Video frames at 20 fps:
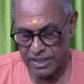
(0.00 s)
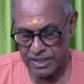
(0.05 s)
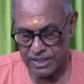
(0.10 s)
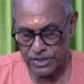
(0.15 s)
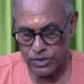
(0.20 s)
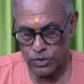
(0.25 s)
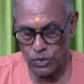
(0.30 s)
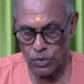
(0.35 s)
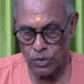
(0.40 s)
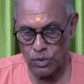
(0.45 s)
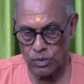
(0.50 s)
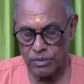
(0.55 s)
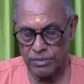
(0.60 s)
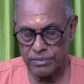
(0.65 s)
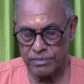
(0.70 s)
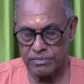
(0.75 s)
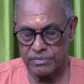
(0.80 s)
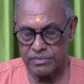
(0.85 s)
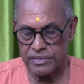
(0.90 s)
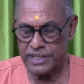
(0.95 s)
So
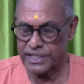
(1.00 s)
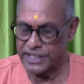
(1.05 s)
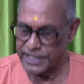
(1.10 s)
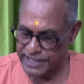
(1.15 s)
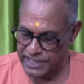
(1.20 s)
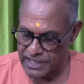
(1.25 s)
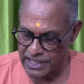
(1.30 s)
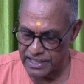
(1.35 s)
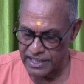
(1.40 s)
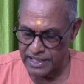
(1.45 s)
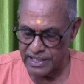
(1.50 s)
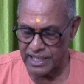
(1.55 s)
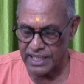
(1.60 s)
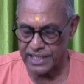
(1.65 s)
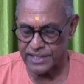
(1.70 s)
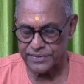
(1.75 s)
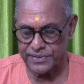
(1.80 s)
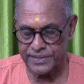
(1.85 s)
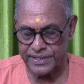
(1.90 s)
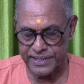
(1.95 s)
initially,
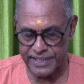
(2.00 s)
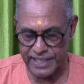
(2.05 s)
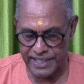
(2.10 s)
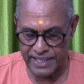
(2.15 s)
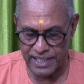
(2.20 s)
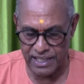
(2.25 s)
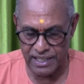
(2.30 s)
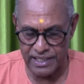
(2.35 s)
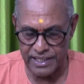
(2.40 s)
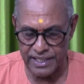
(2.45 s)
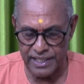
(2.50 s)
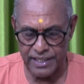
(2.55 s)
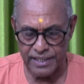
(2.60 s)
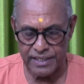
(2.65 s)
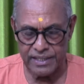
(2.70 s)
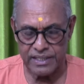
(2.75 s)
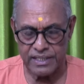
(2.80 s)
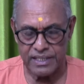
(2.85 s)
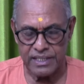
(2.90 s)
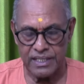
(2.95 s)
as we said earlier,
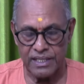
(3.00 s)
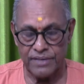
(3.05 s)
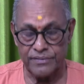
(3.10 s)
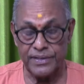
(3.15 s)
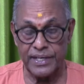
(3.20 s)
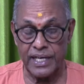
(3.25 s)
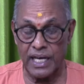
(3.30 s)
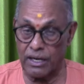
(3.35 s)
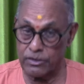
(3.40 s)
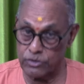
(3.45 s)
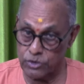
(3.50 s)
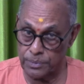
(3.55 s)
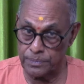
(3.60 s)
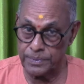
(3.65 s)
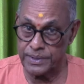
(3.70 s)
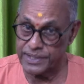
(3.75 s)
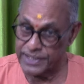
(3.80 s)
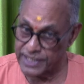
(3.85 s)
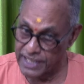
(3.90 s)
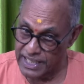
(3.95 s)
we have to
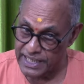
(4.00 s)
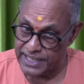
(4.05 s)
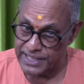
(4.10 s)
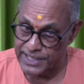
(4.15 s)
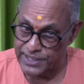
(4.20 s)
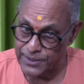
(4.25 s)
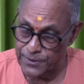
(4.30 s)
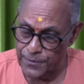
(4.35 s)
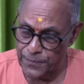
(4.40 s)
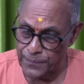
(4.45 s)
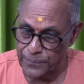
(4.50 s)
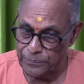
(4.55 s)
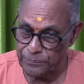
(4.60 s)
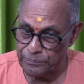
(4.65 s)
be selective.